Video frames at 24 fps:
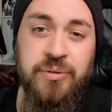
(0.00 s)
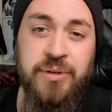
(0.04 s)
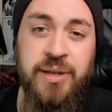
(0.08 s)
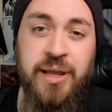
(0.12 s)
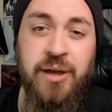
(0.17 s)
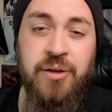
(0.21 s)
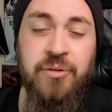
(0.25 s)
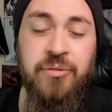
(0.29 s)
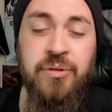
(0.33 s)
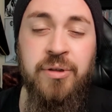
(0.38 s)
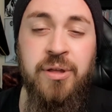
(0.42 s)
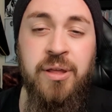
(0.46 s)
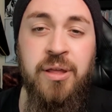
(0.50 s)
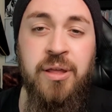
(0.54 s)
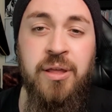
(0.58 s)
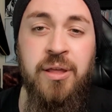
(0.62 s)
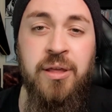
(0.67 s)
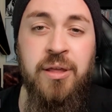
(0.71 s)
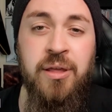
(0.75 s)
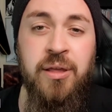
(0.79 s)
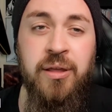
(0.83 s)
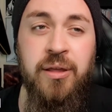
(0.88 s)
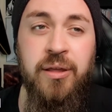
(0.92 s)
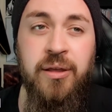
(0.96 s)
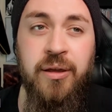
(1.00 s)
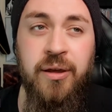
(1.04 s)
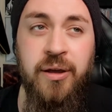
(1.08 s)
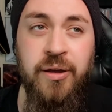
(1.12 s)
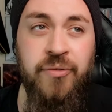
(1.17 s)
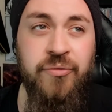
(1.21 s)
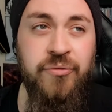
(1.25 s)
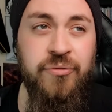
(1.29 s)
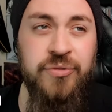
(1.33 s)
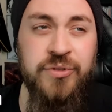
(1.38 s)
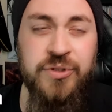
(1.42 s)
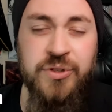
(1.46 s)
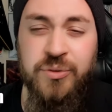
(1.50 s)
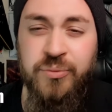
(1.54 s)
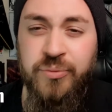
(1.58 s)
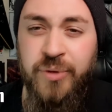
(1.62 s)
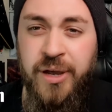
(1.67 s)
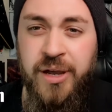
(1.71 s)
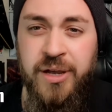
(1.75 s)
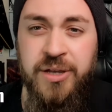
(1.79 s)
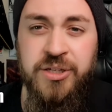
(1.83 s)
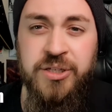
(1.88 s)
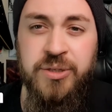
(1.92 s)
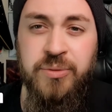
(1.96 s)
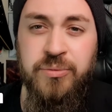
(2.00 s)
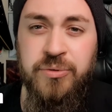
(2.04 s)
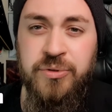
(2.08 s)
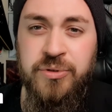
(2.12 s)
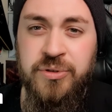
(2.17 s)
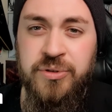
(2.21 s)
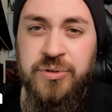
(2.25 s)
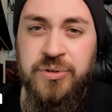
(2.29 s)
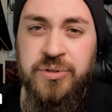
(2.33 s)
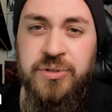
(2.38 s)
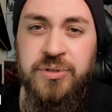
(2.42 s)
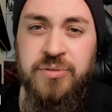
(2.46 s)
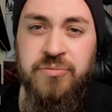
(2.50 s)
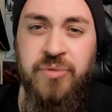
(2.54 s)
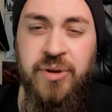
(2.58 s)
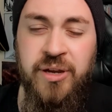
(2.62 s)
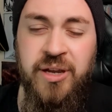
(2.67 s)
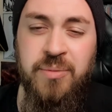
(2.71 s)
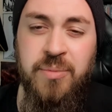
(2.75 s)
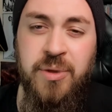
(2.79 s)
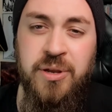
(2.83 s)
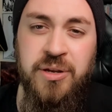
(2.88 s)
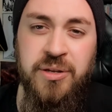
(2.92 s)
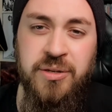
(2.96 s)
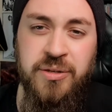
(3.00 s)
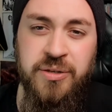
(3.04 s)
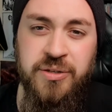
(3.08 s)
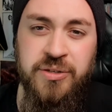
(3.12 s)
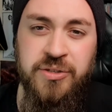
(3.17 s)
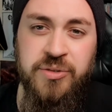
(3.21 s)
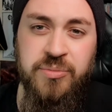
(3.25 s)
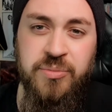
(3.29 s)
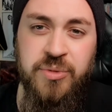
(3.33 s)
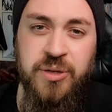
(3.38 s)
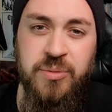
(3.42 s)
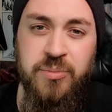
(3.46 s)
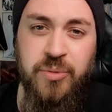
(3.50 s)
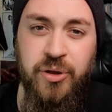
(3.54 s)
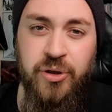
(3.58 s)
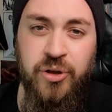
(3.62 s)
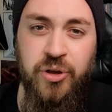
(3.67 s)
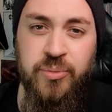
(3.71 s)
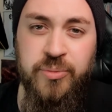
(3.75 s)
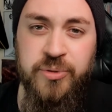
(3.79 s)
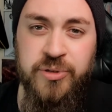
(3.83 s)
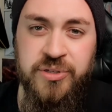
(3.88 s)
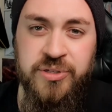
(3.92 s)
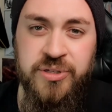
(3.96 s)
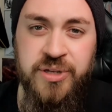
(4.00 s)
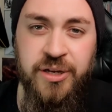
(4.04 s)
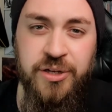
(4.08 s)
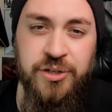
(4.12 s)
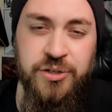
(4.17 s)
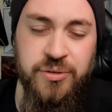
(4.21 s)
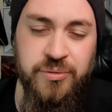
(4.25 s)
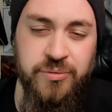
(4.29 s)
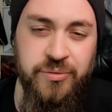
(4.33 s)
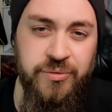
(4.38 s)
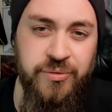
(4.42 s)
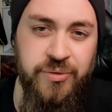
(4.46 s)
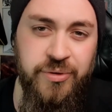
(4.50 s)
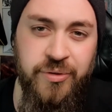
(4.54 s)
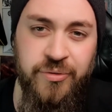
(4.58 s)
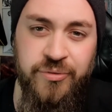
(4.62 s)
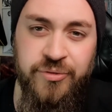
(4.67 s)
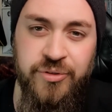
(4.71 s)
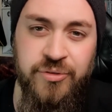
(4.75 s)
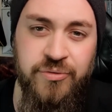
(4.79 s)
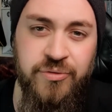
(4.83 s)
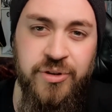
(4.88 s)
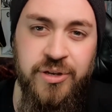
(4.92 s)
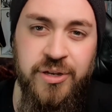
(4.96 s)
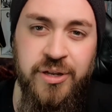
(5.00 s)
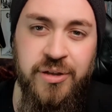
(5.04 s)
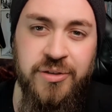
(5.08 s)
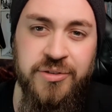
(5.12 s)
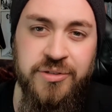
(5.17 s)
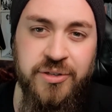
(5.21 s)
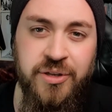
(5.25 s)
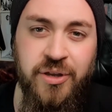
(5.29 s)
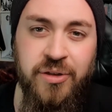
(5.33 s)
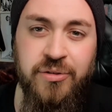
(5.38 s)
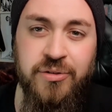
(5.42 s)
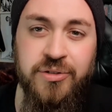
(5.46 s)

Now, I swear someone's recommended this to me in my comment section a few videos ago,